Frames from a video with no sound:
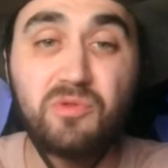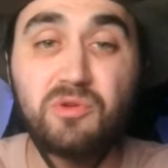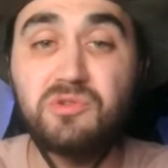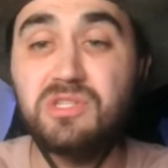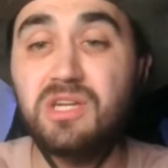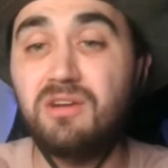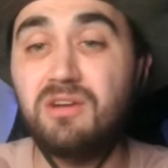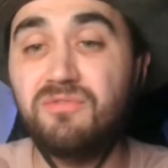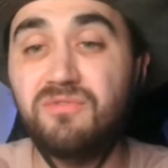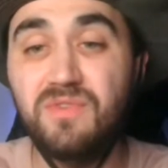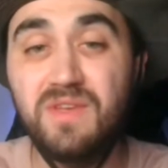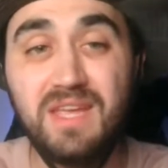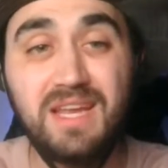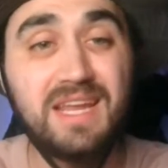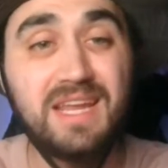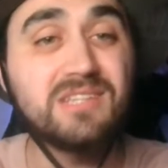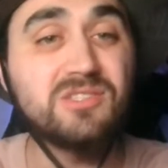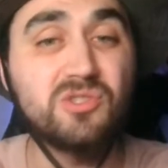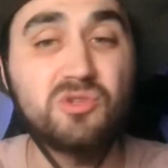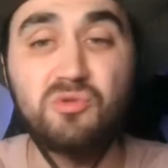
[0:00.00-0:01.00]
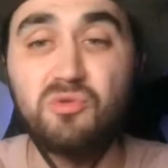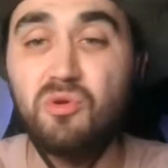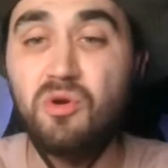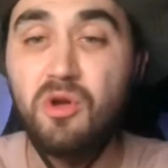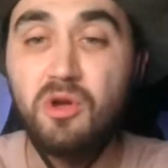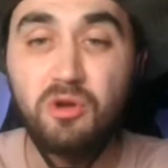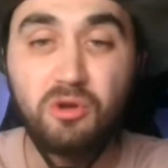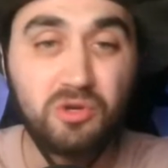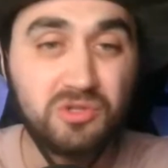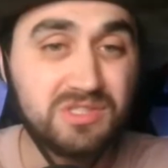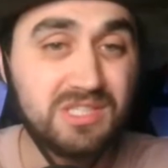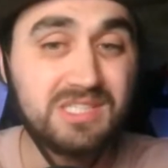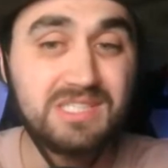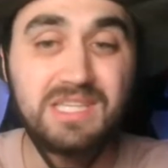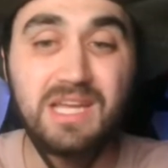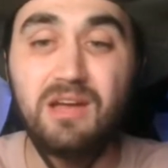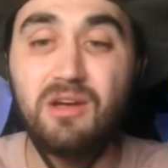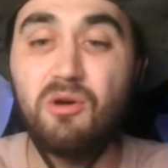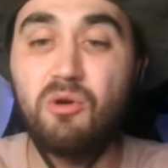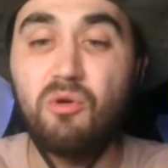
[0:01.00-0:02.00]
João Felix to
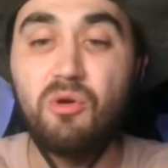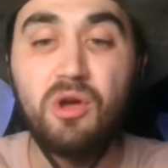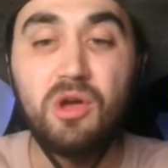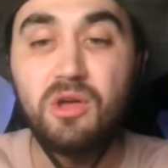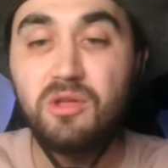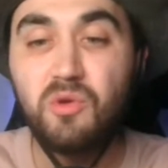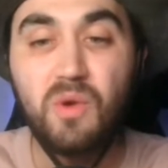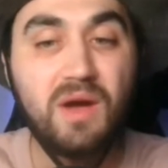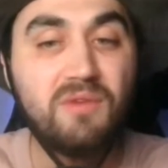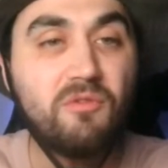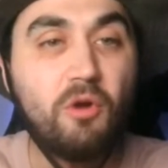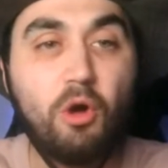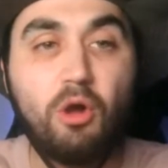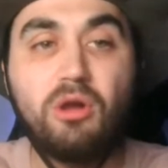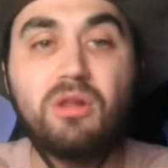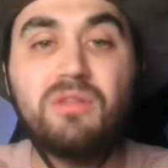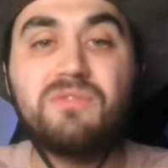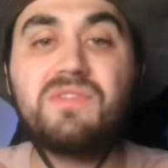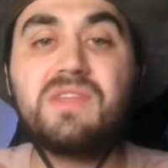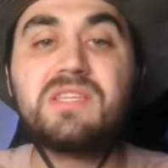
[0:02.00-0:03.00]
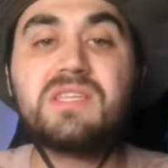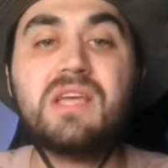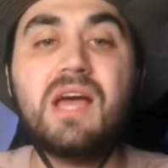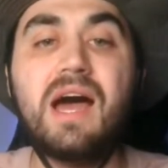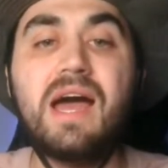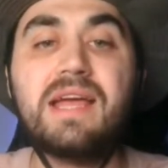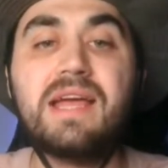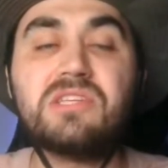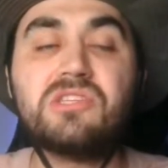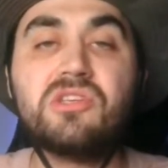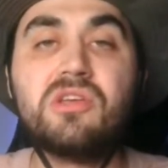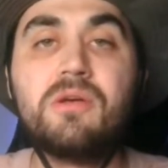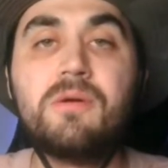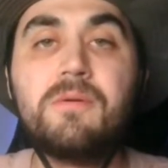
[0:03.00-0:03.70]
CONCEICAO. You have all of these guys.